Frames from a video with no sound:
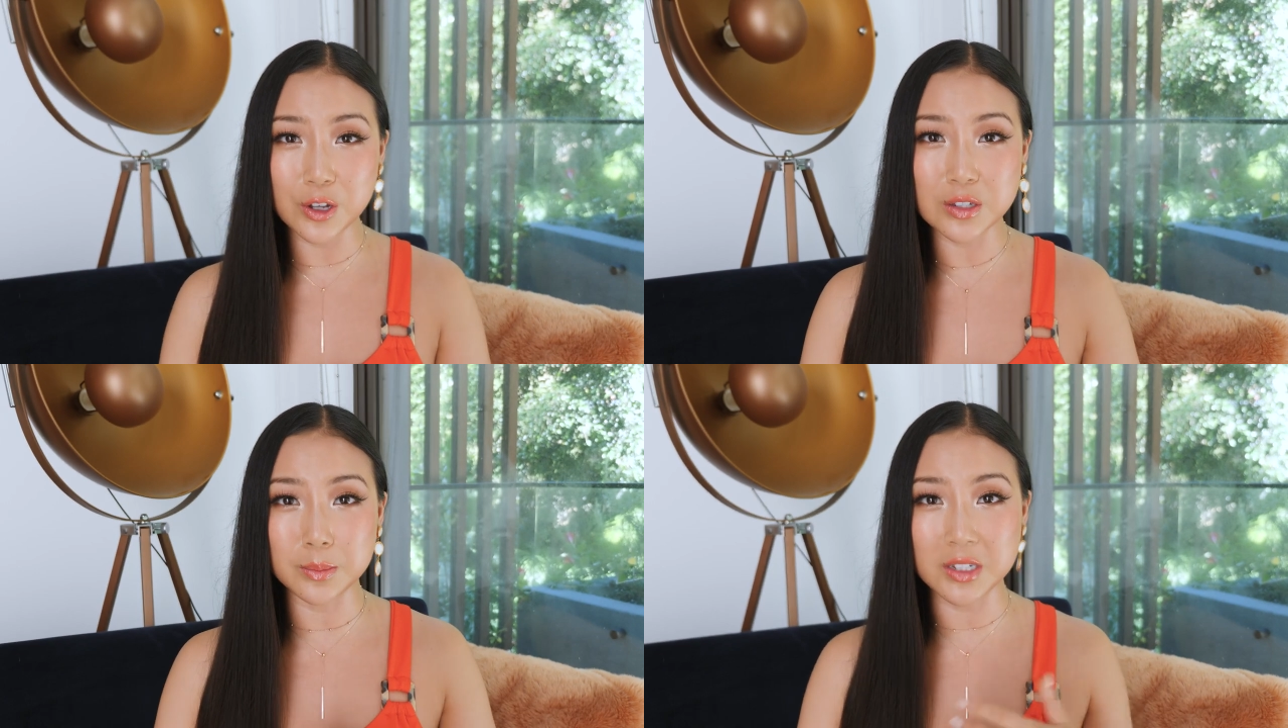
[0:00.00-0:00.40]

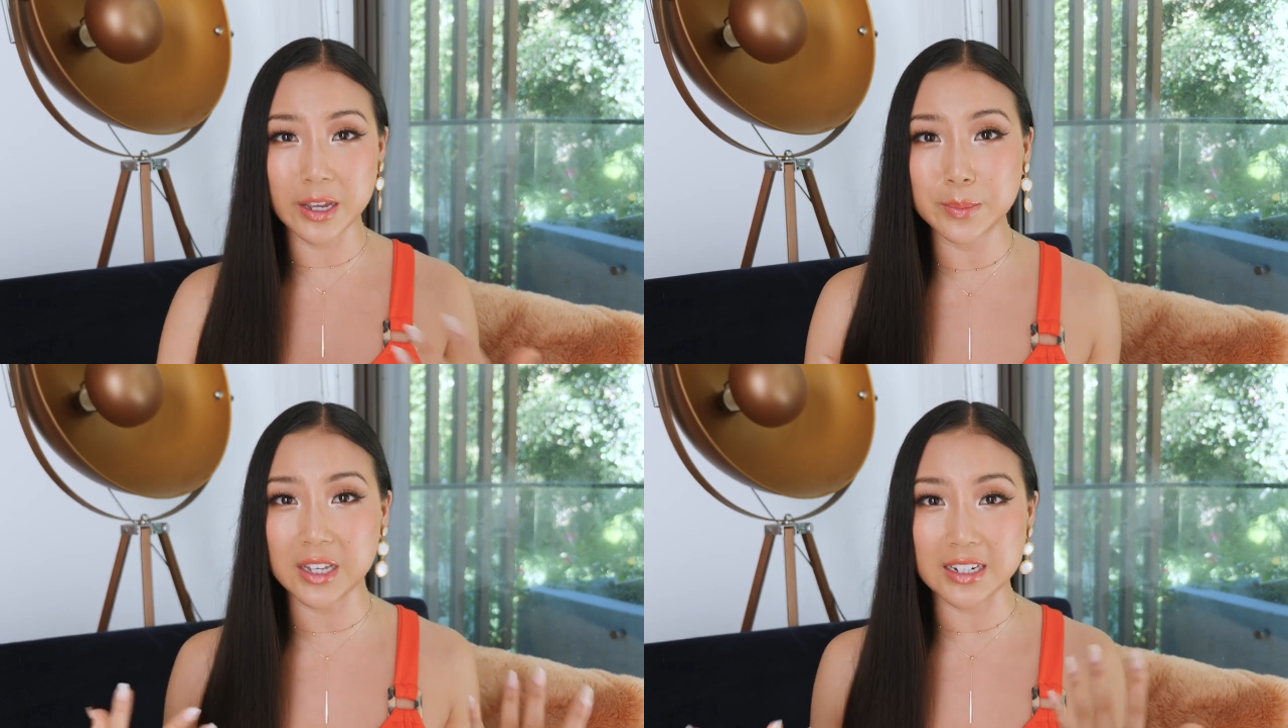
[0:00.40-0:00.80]
you some
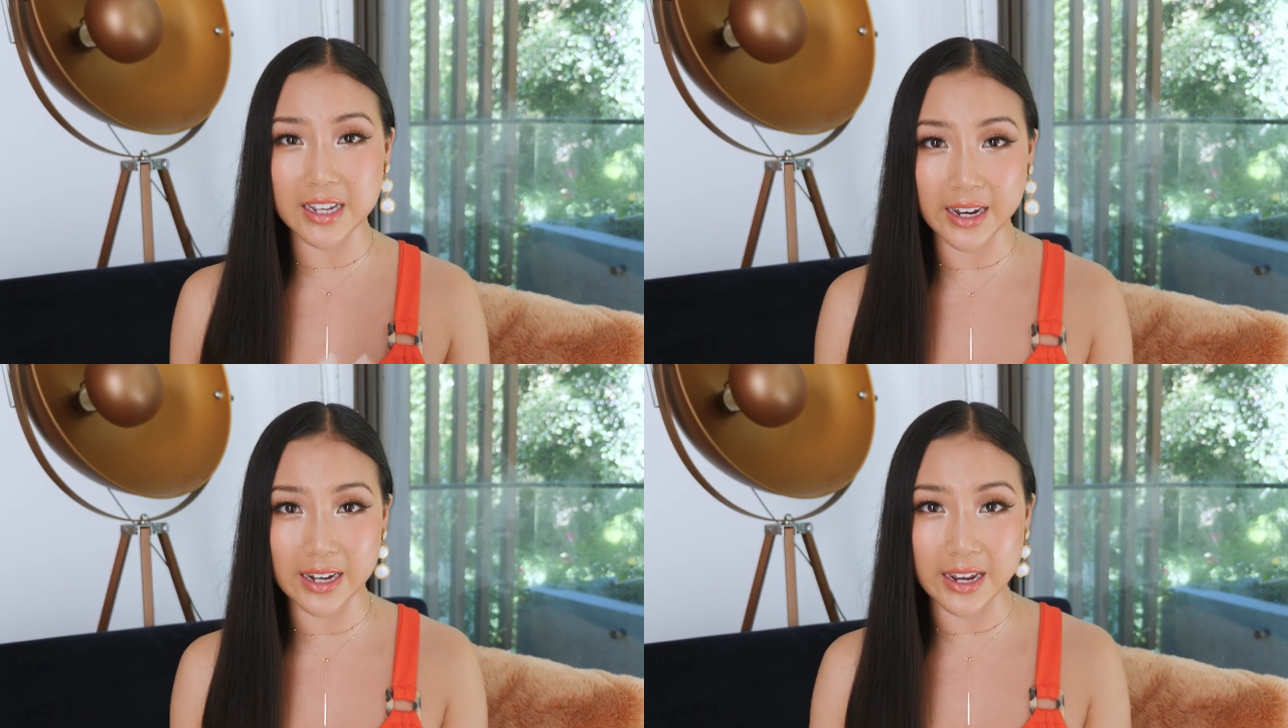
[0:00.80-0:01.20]
tips and
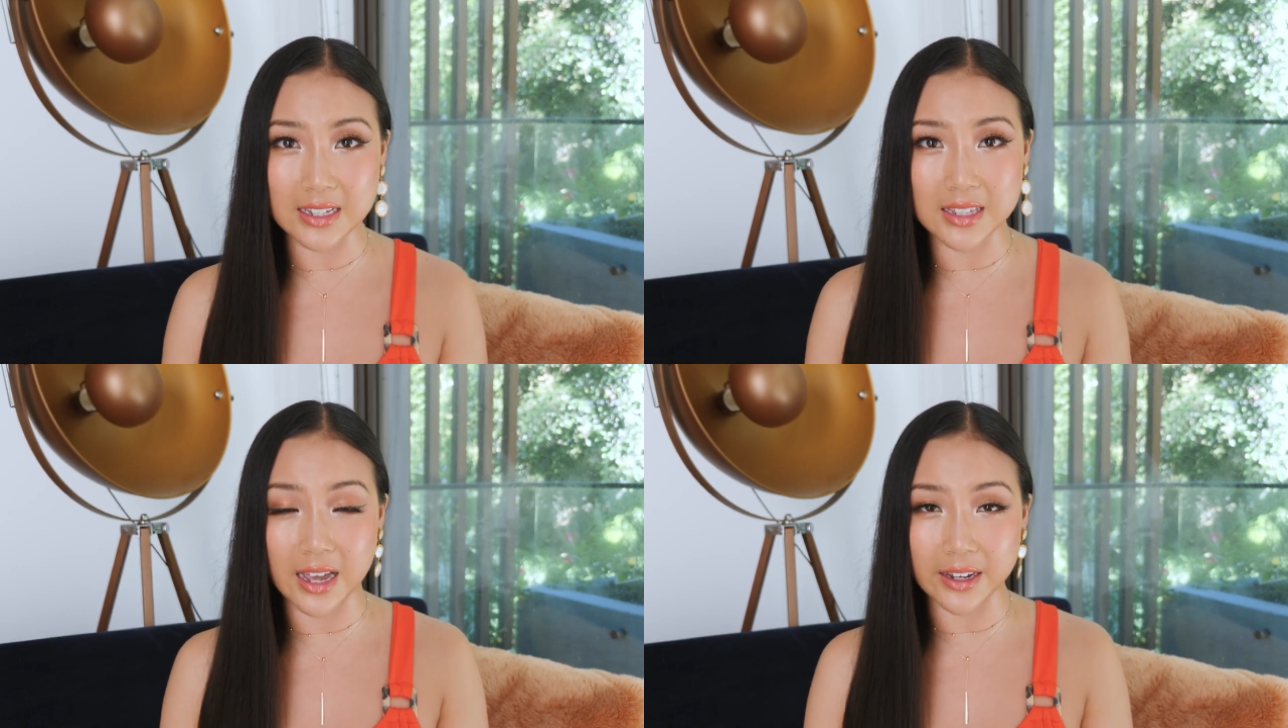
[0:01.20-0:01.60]

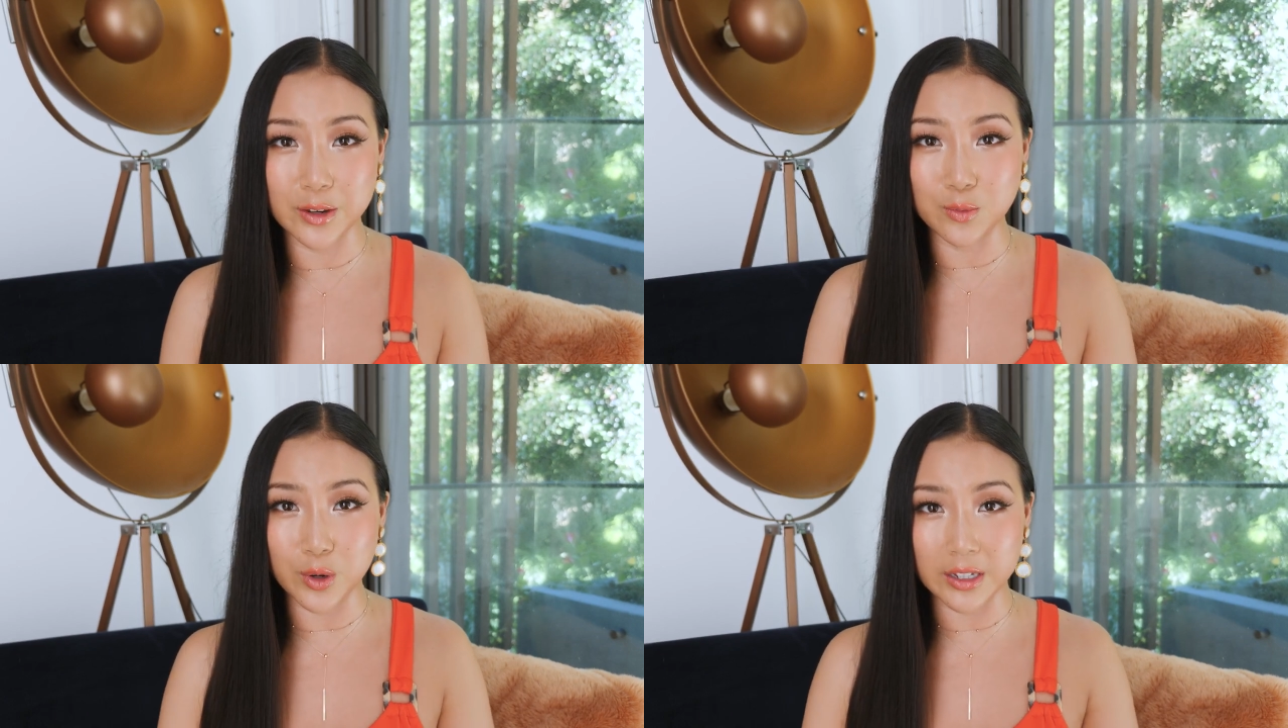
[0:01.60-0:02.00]
techniques that
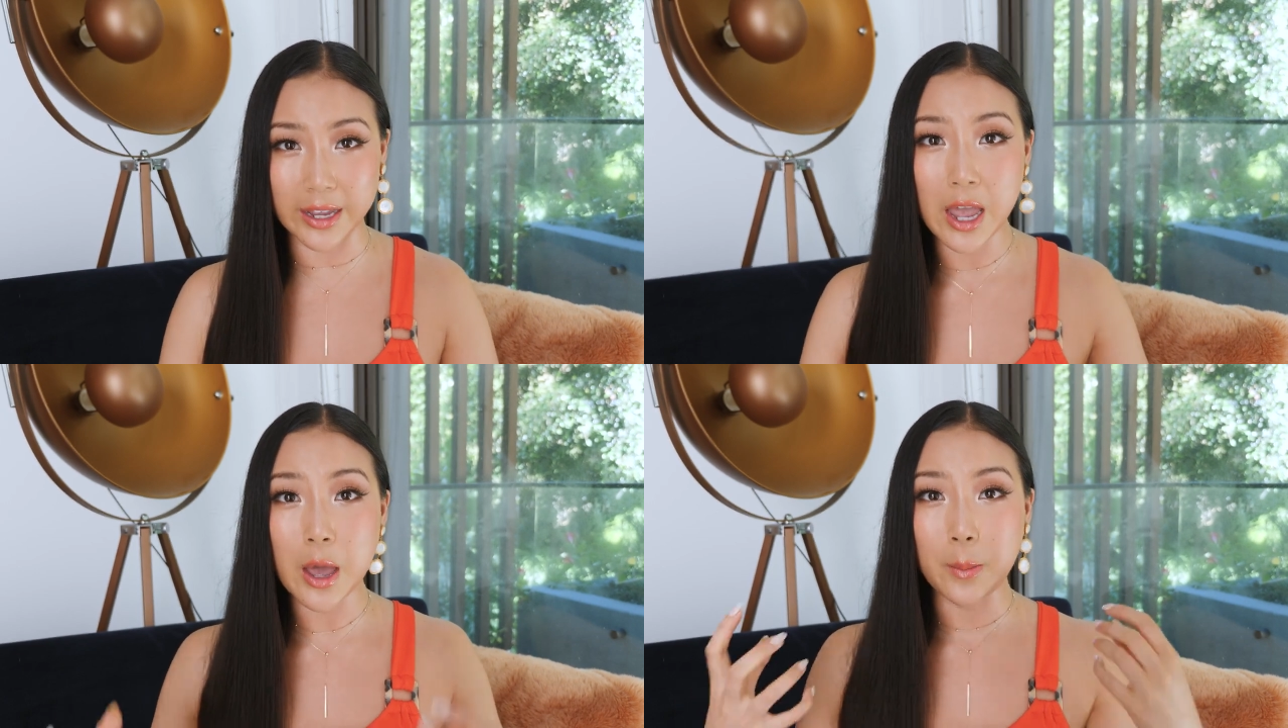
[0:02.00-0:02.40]
can
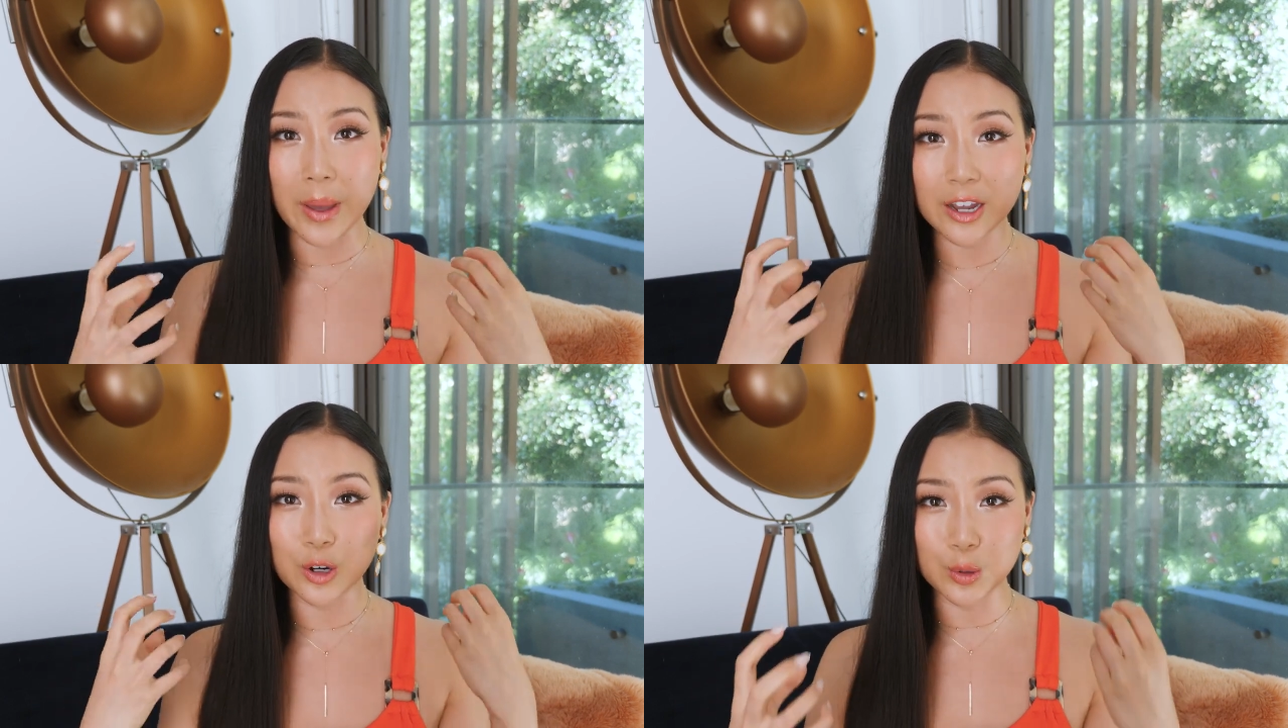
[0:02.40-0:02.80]
really
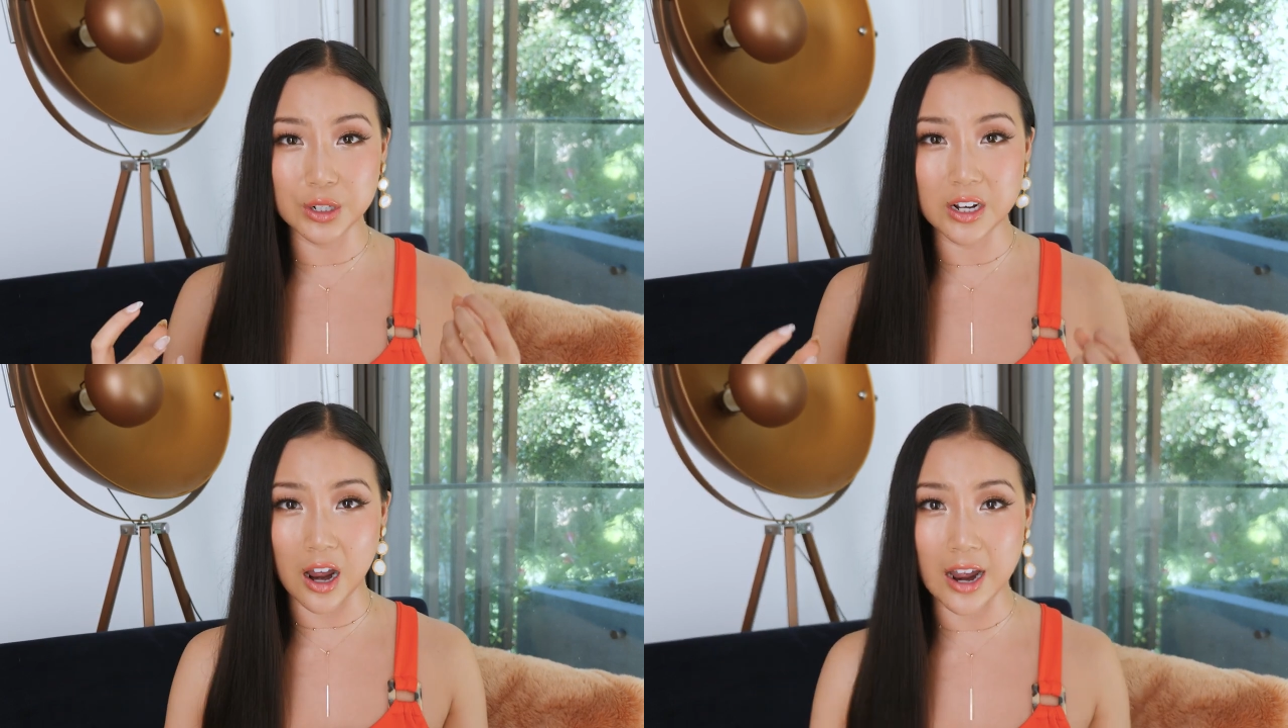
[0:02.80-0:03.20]
make
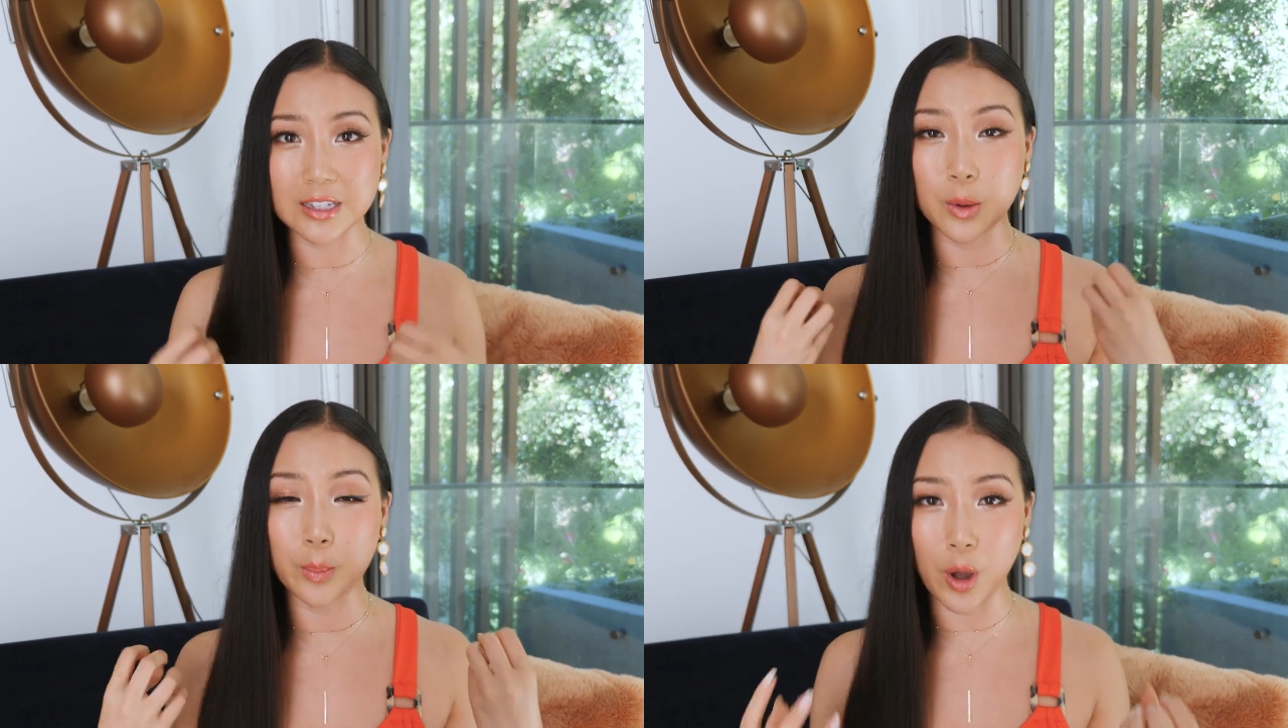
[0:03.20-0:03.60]
hooded
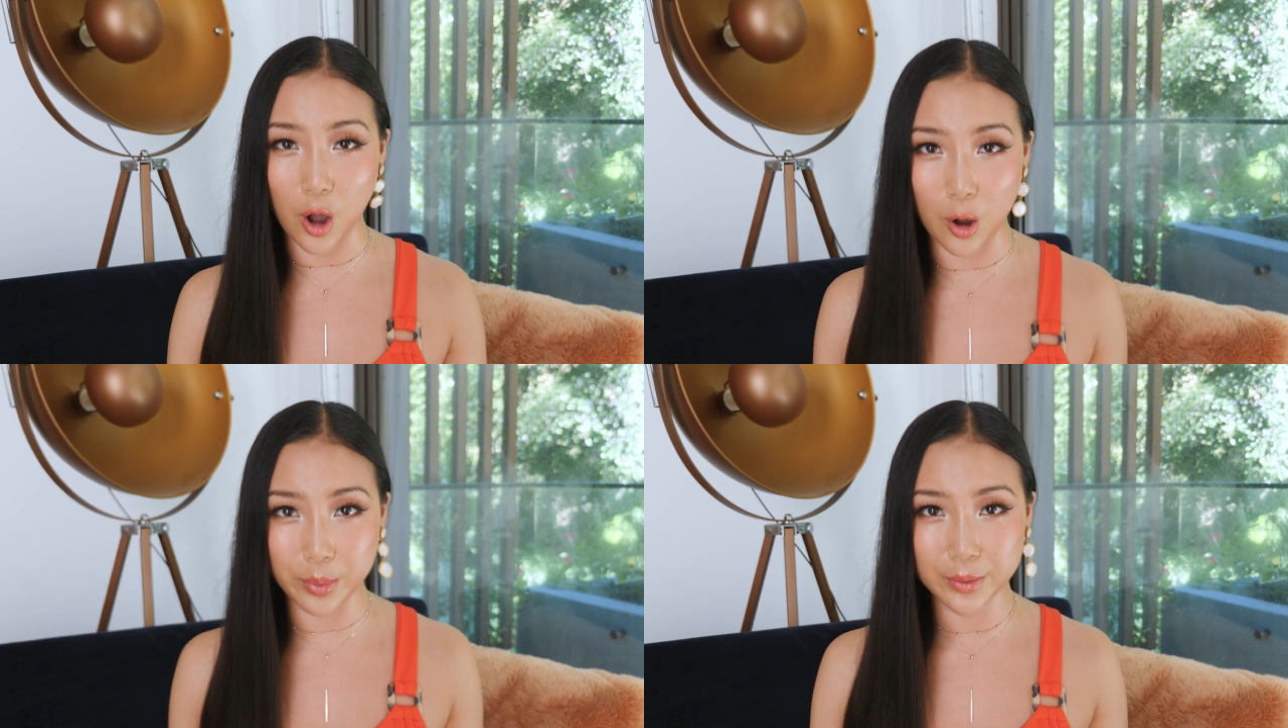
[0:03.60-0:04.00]
eyes
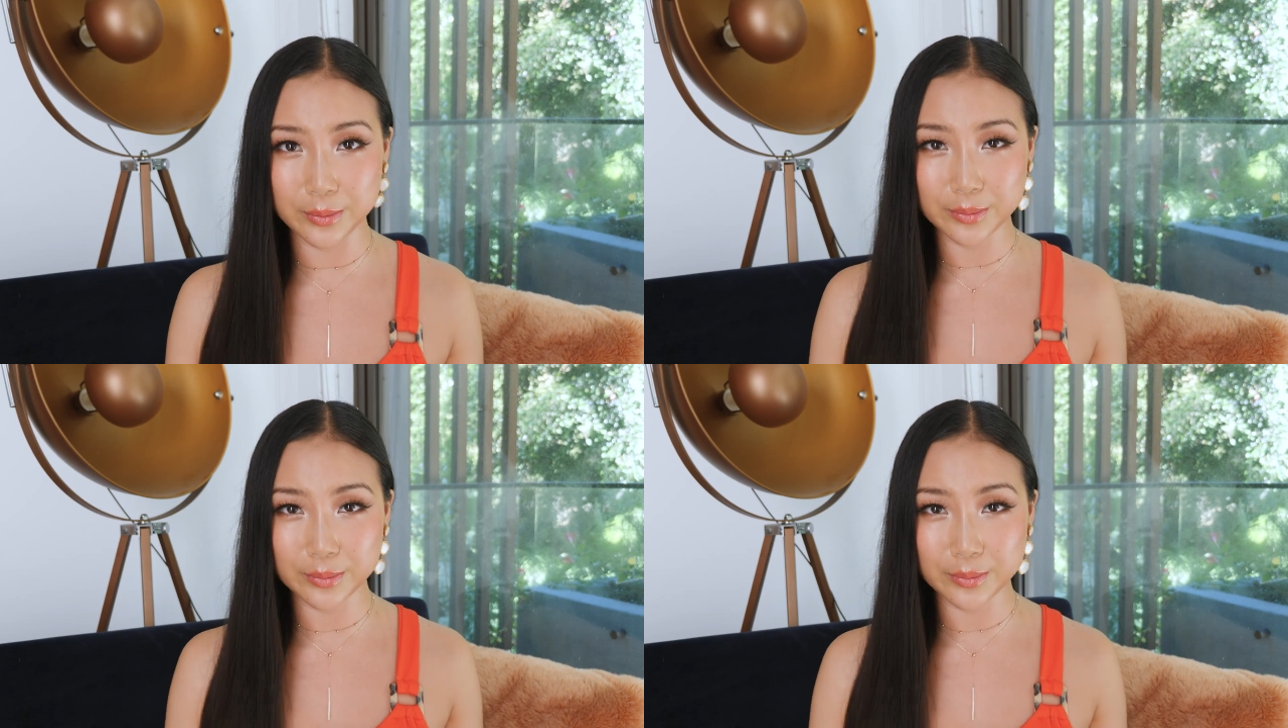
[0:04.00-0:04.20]
pop.